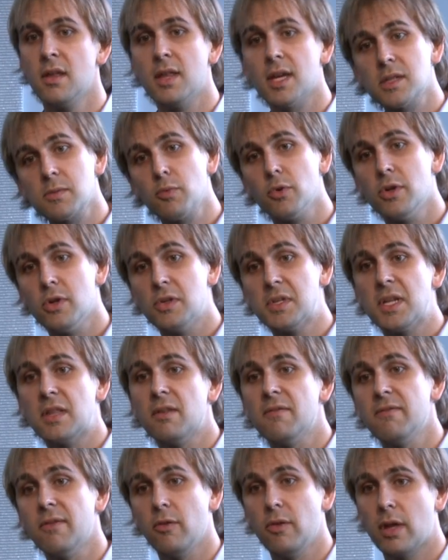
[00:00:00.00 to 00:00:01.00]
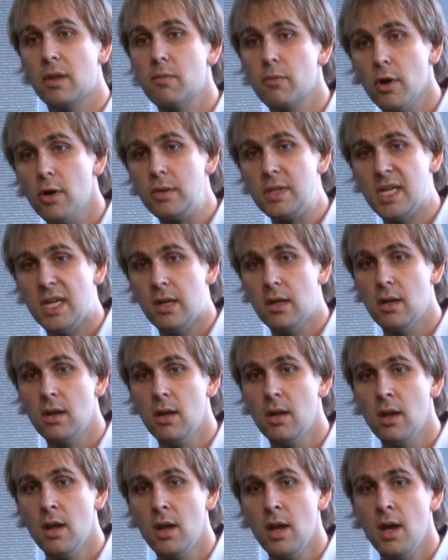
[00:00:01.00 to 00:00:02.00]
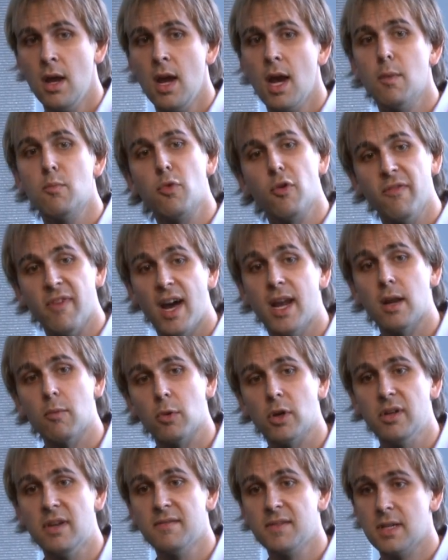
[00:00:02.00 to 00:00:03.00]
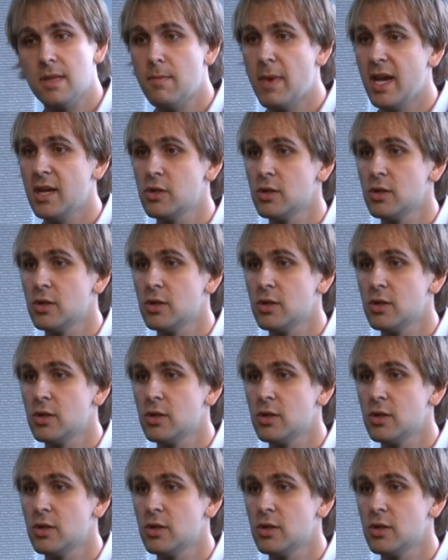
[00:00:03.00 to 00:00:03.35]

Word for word: thus producing the full-length protein, providing relief to the